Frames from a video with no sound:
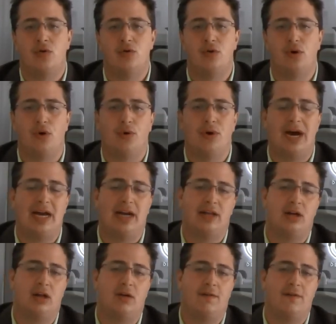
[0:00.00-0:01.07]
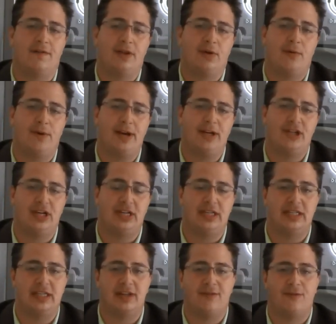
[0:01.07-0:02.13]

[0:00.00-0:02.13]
crude oil had a $1.15 range, it is at